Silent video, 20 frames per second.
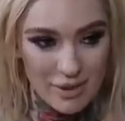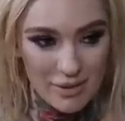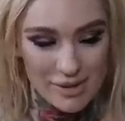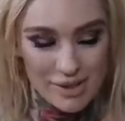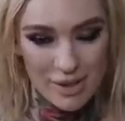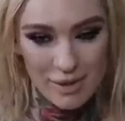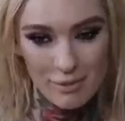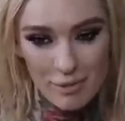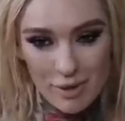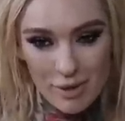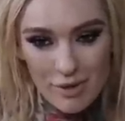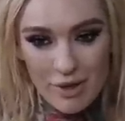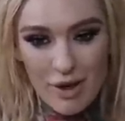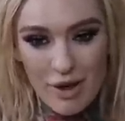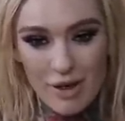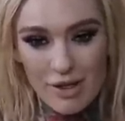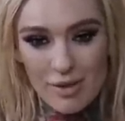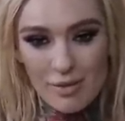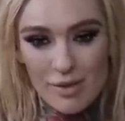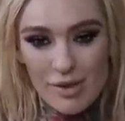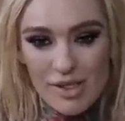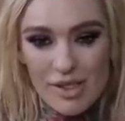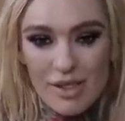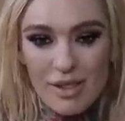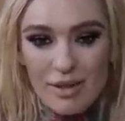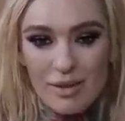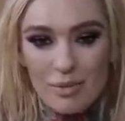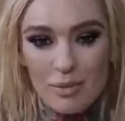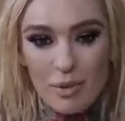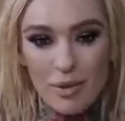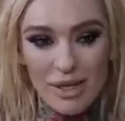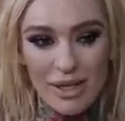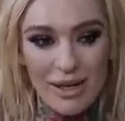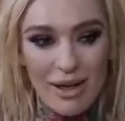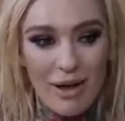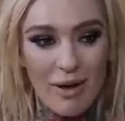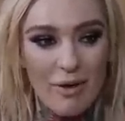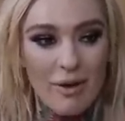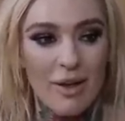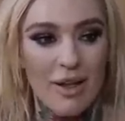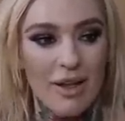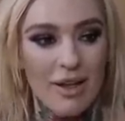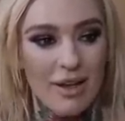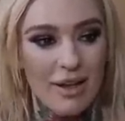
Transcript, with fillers: I was like, well, the octopus thing's played out.